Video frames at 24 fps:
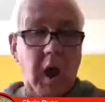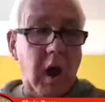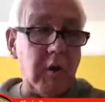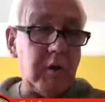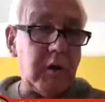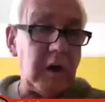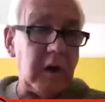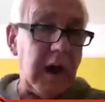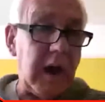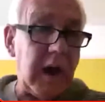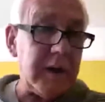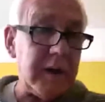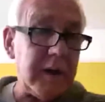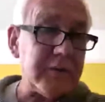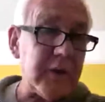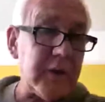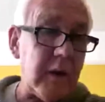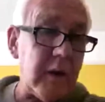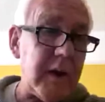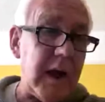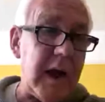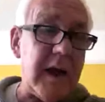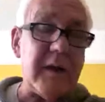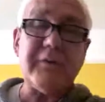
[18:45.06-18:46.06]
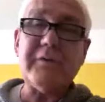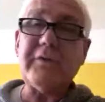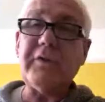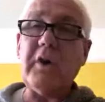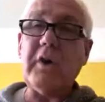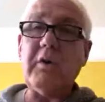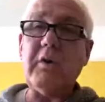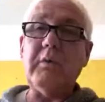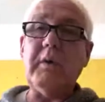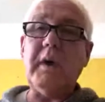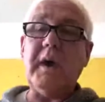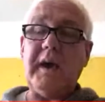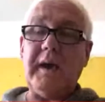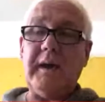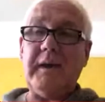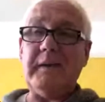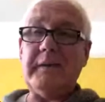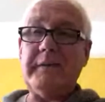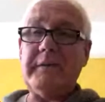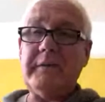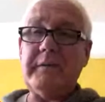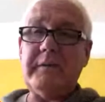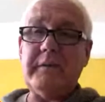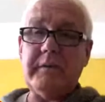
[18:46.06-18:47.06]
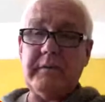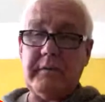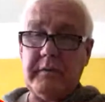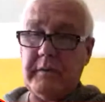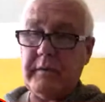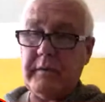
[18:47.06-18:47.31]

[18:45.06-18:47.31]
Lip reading: Okay, so that's you, Ian.